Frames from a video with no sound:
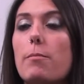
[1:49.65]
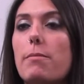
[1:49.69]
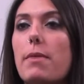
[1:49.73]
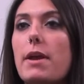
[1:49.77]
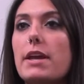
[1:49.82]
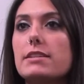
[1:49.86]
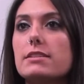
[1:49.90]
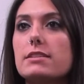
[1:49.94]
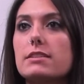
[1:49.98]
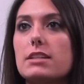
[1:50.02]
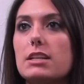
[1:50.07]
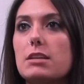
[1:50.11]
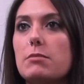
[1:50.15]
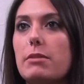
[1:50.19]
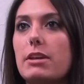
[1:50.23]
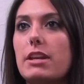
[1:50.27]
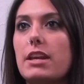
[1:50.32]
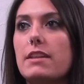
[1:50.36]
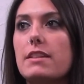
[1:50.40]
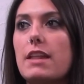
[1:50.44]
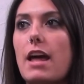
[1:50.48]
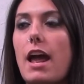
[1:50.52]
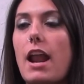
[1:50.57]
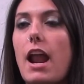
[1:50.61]
basically
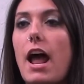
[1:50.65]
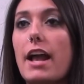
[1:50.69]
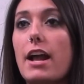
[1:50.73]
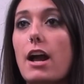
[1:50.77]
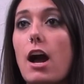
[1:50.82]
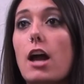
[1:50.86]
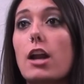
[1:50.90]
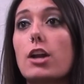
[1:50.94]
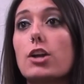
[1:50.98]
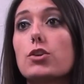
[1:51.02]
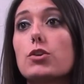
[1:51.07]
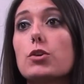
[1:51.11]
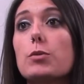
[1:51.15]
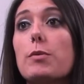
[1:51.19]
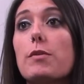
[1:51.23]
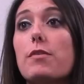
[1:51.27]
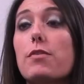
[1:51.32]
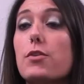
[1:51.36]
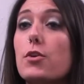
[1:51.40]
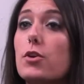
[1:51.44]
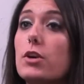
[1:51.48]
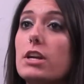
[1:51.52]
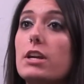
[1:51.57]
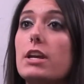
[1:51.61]
meaning that I got a group
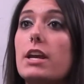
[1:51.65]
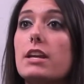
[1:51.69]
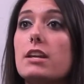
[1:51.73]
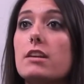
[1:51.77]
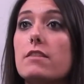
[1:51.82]
of 30